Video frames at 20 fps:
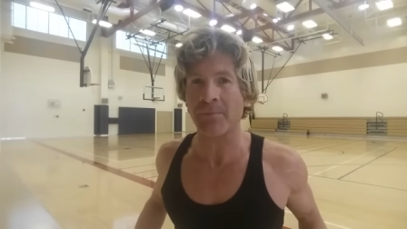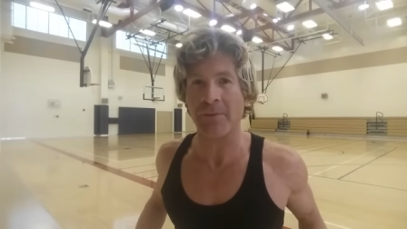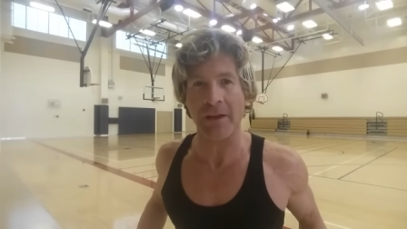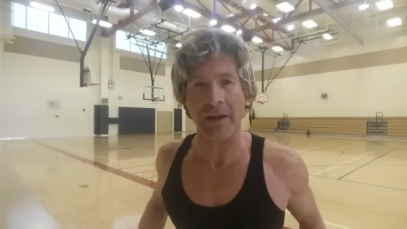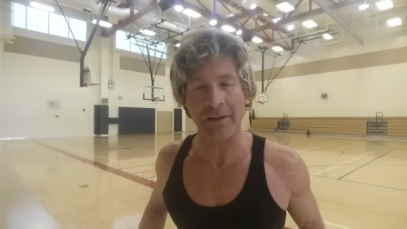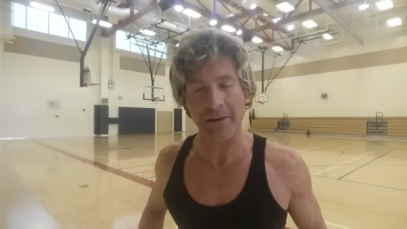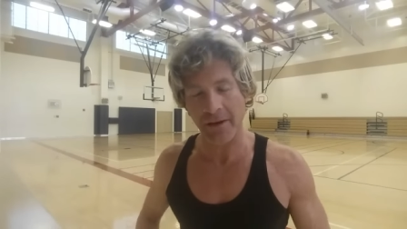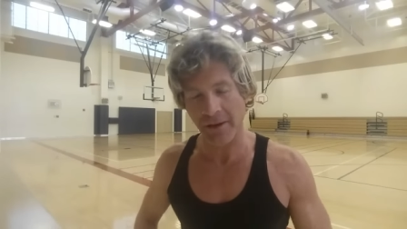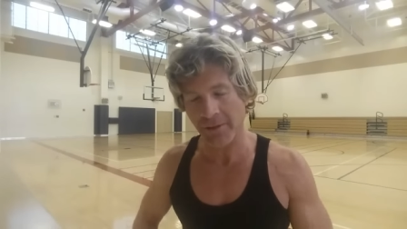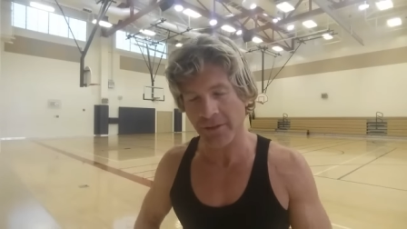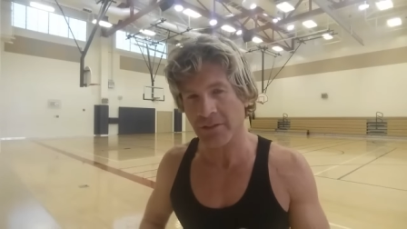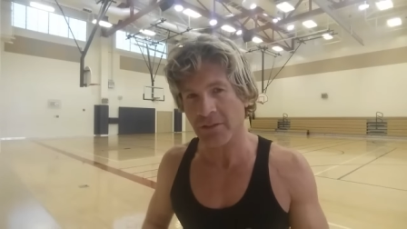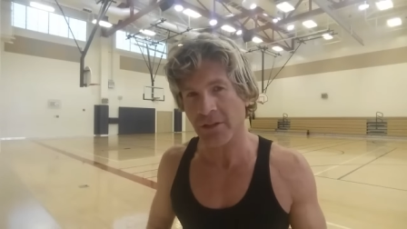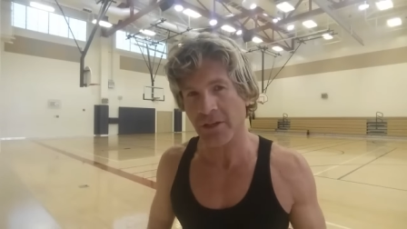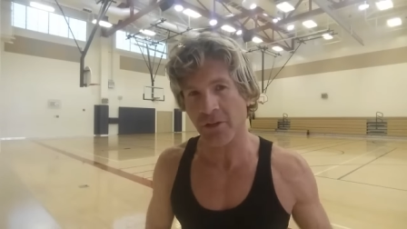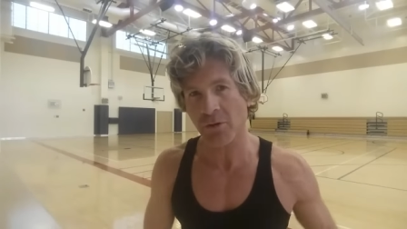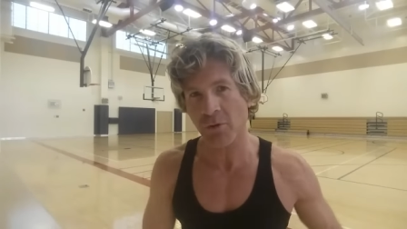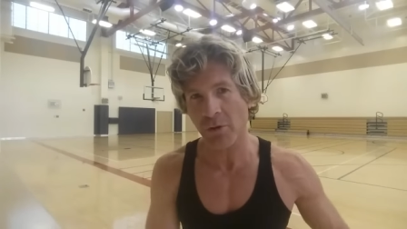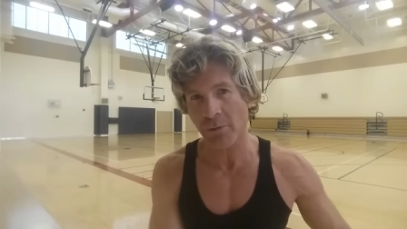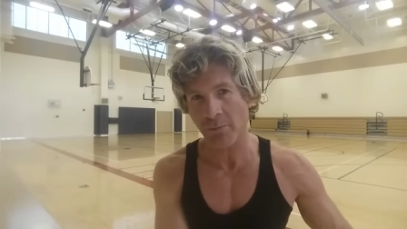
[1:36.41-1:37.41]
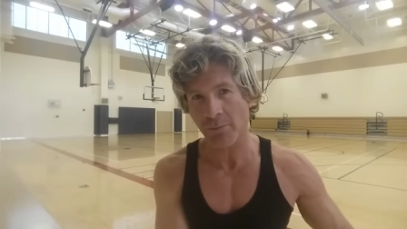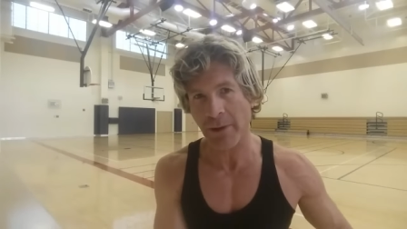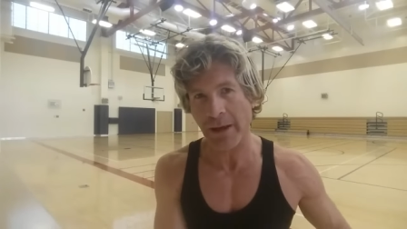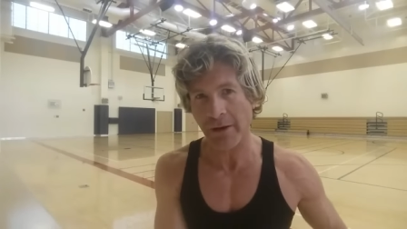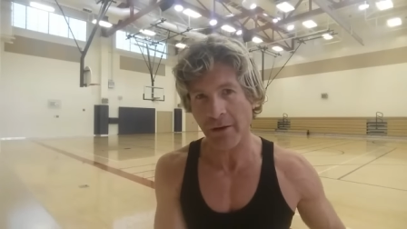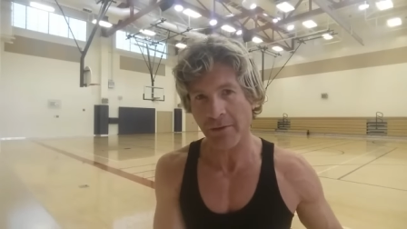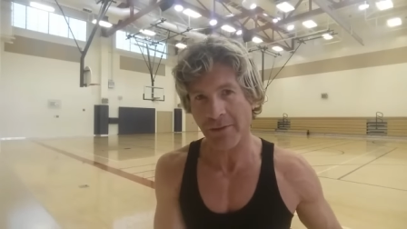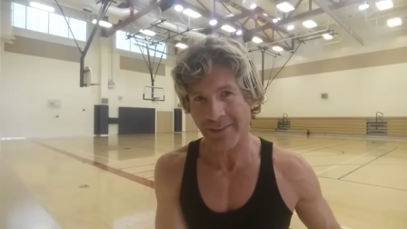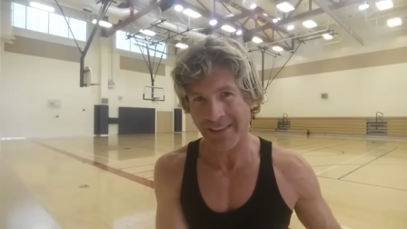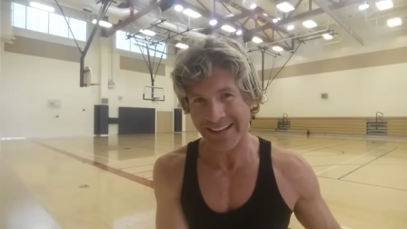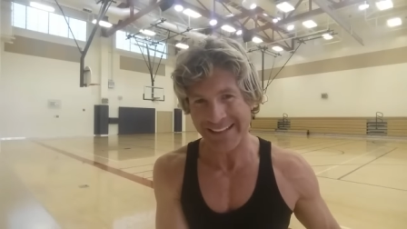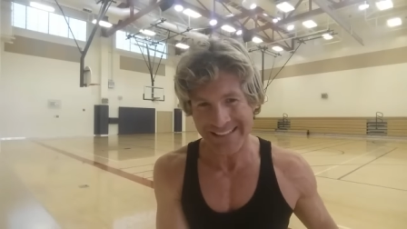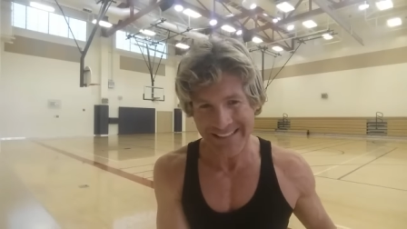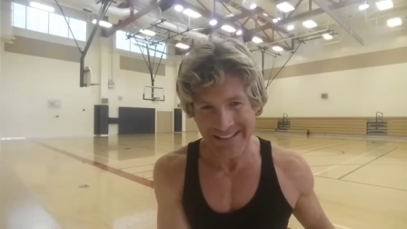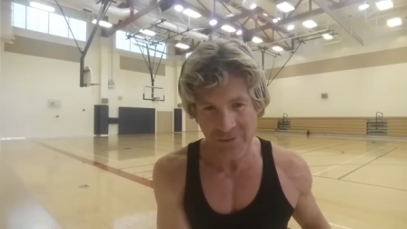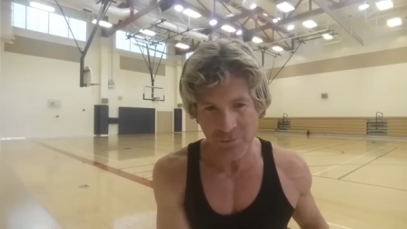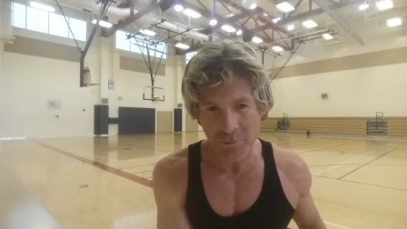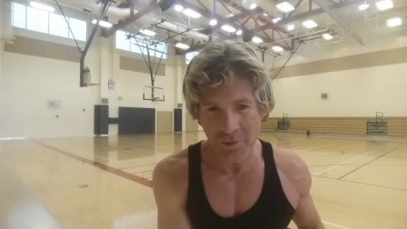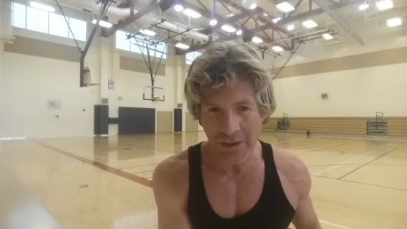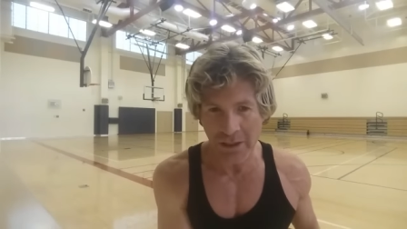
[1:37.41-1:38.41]
And nothing's gonna do it better than like
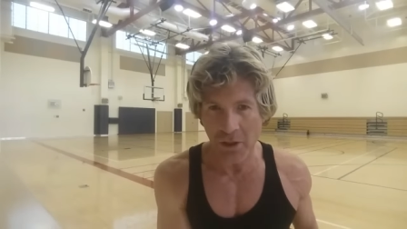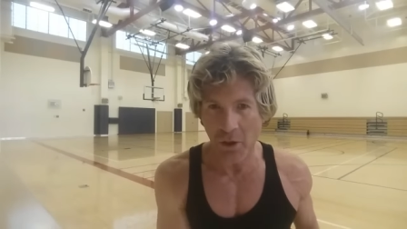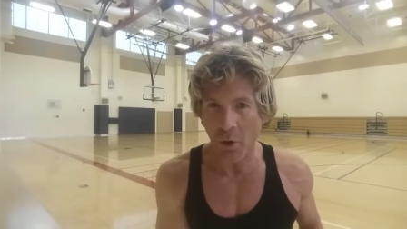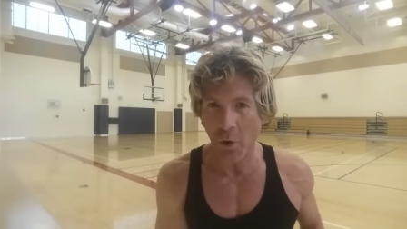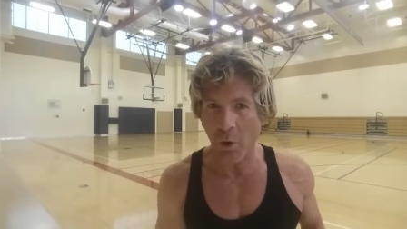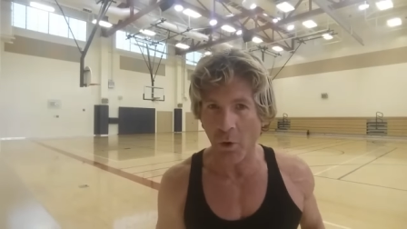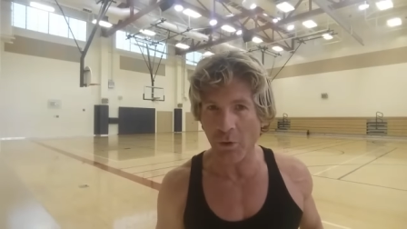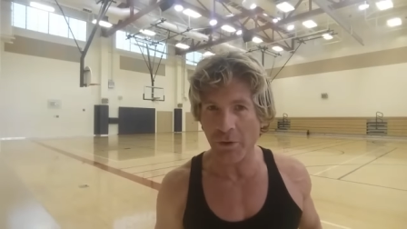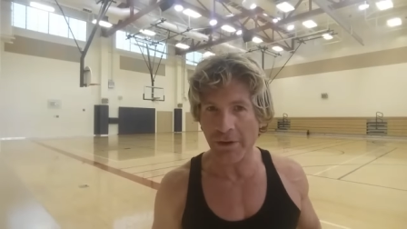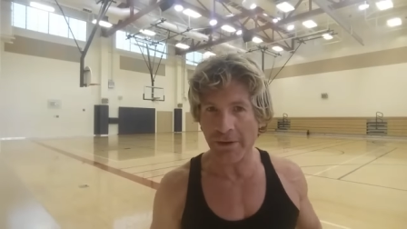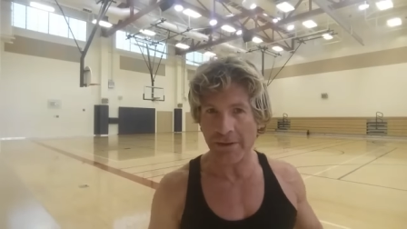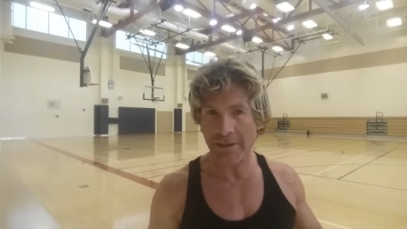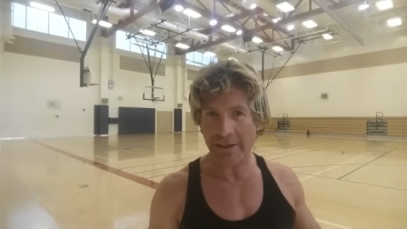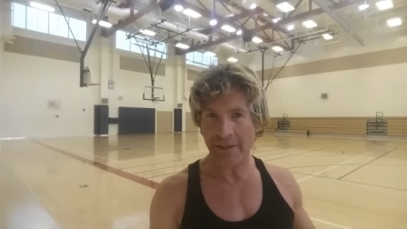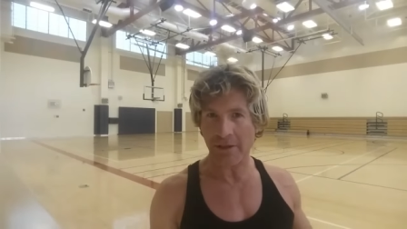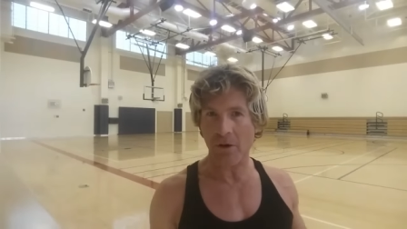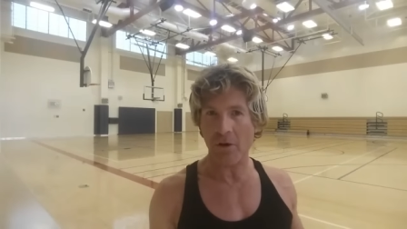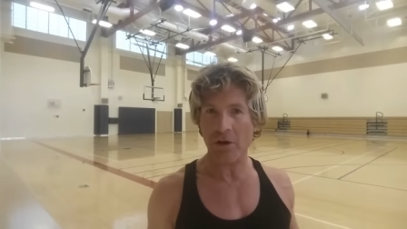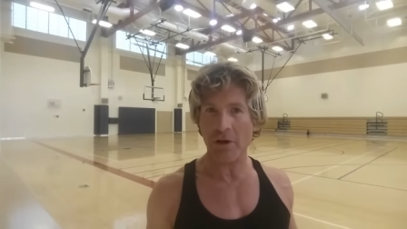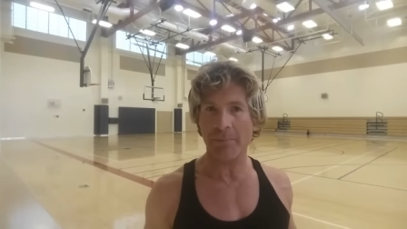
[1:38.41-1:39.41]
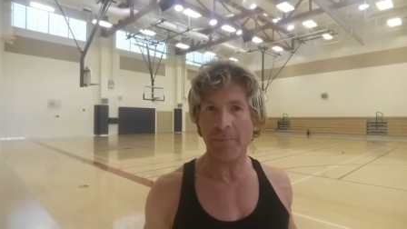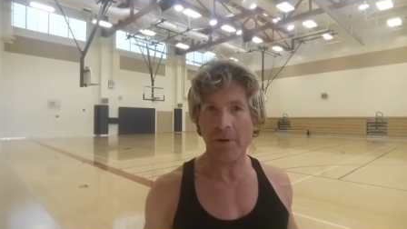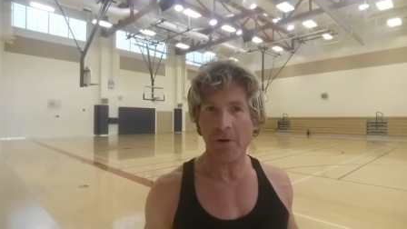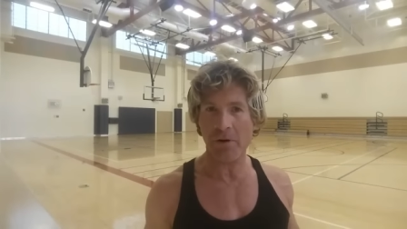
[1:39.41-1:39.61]
just really holding the yoga